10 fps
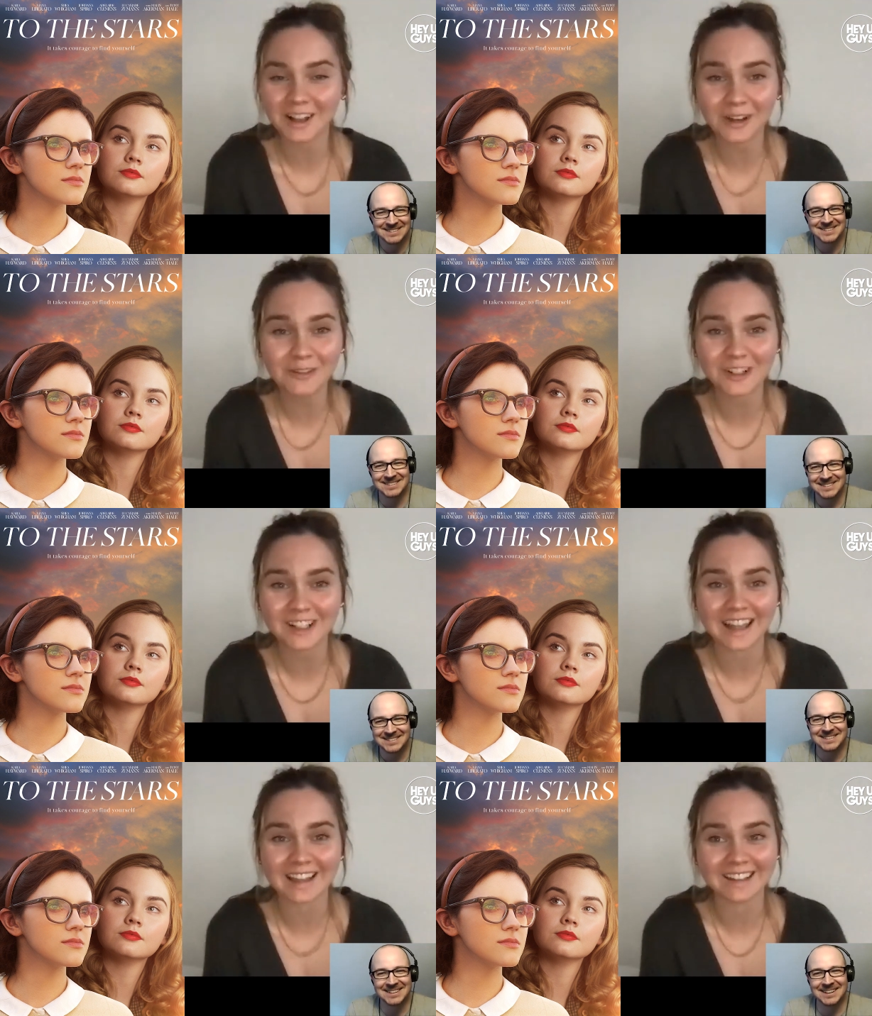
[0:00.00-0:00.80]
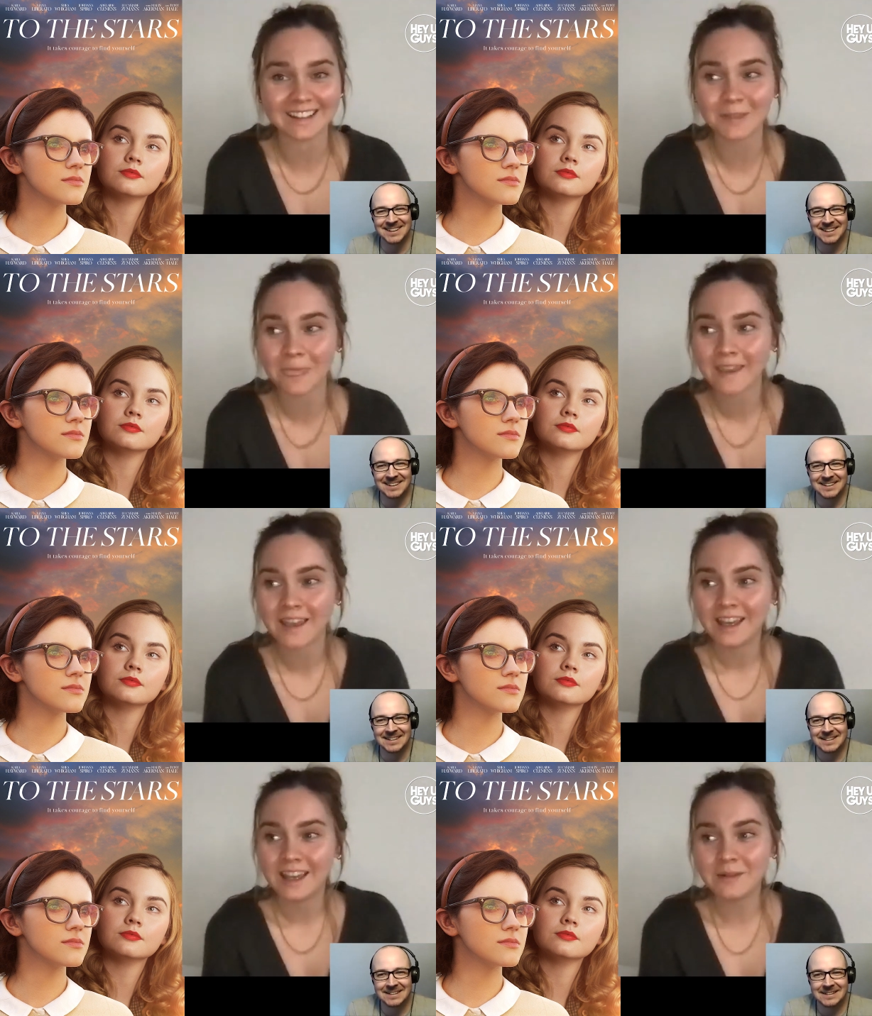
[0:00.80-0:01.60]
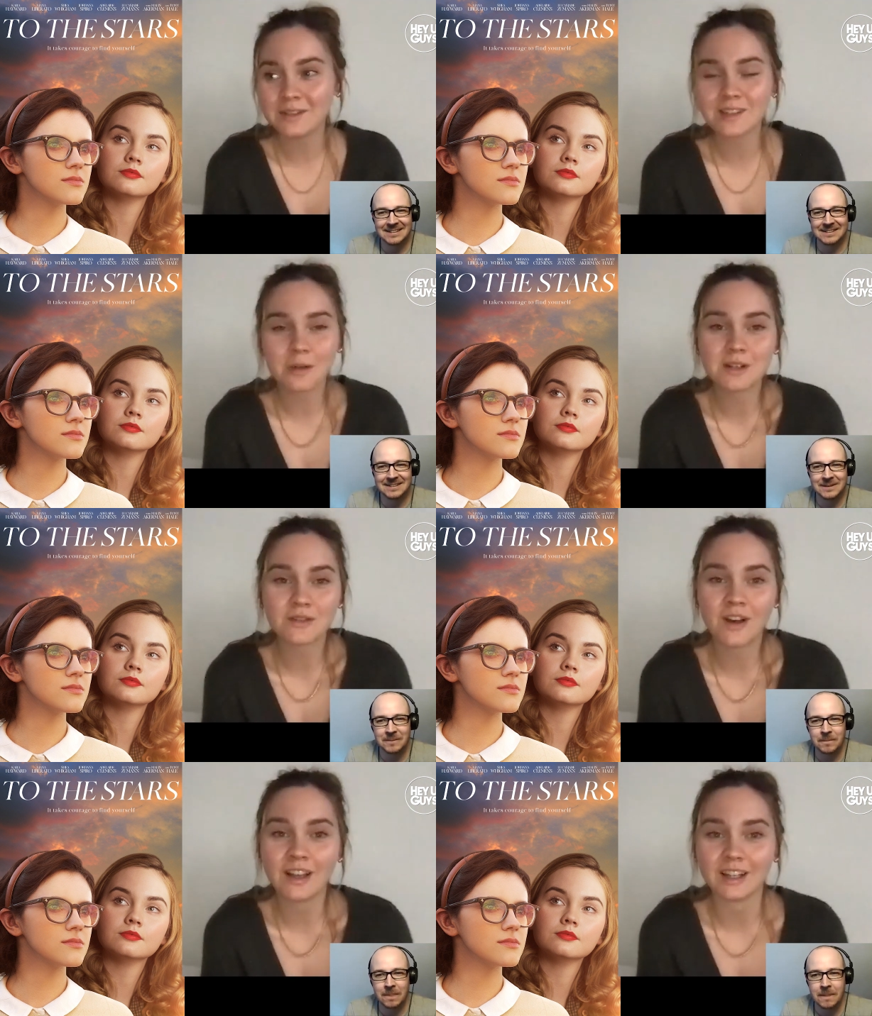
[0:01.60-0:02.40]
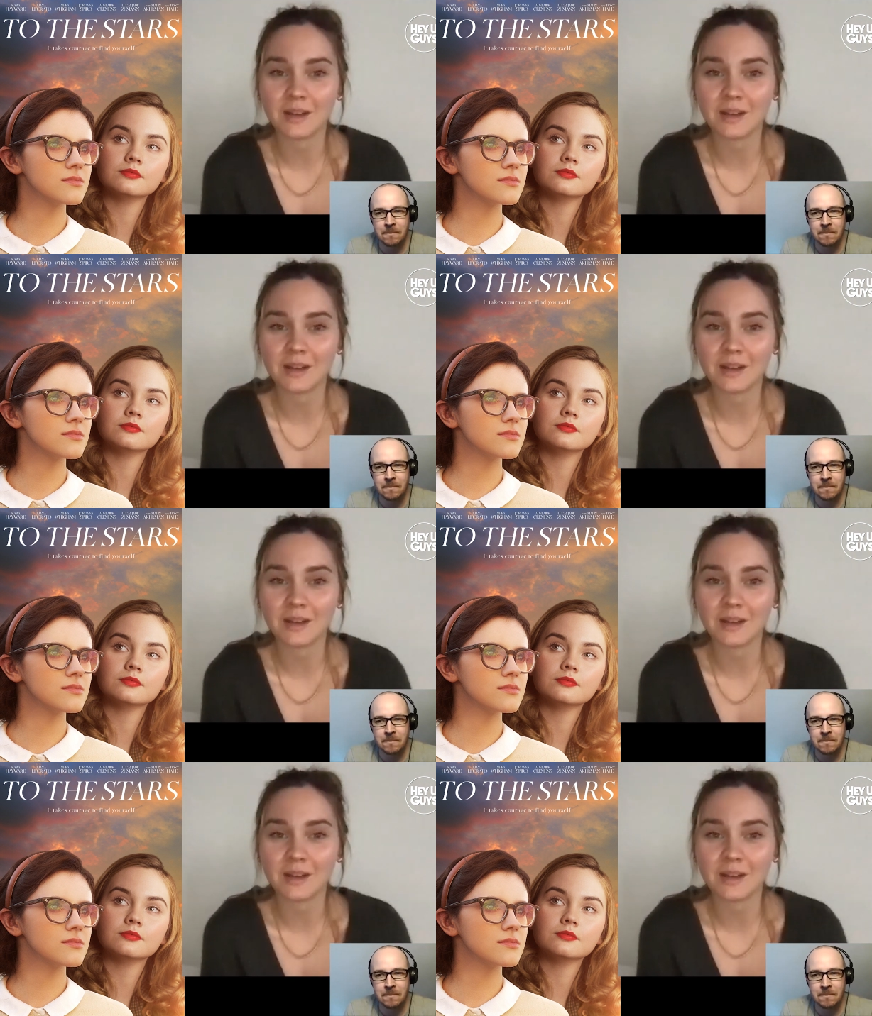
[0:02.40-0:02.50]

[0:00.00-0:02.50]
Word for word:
Speaker 1: over again and it was so much fun.